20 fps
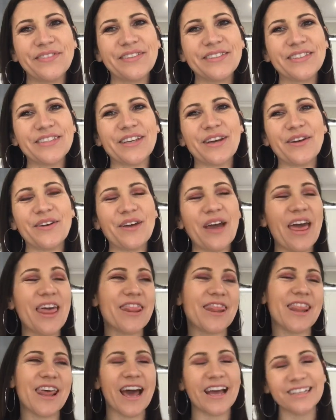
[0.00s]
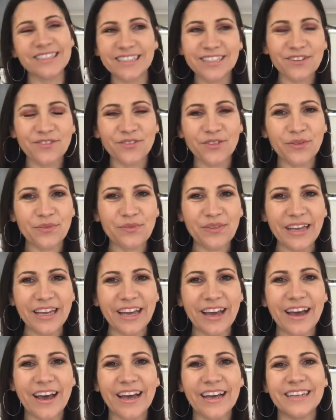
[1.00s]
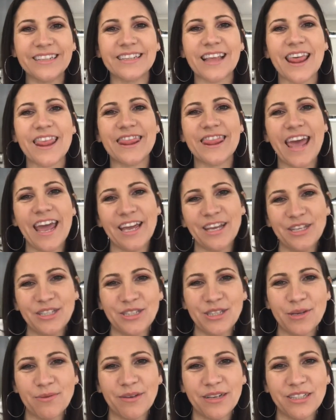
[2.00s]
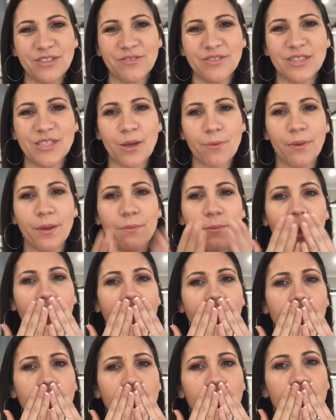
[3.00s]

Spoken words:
So that's it from me, guys. Thank you so much for stopping by.